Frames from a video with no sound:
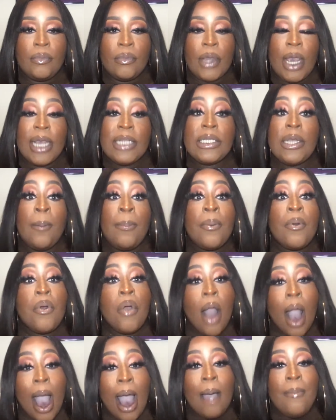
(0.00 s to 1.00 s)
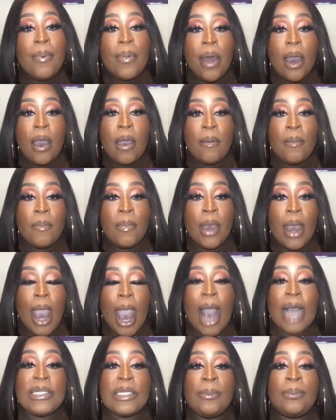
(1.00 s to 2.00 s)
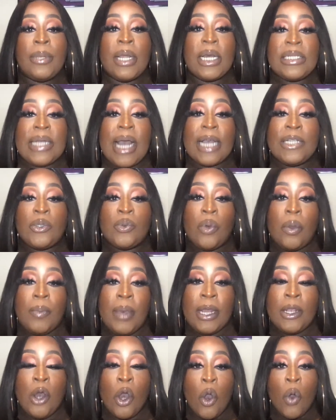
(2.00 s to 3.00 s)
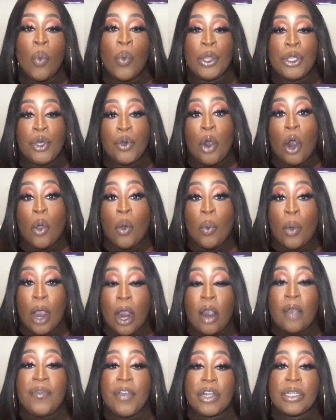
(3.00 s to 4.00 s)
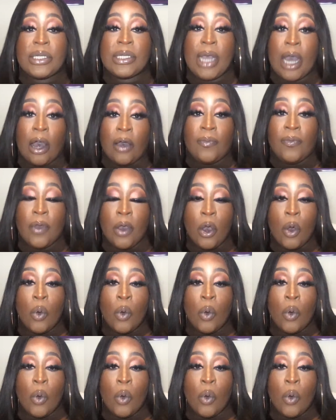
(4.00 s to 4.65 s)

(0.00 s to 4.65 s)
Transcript: It's a problem as a plus size woman when you are aware of yourself,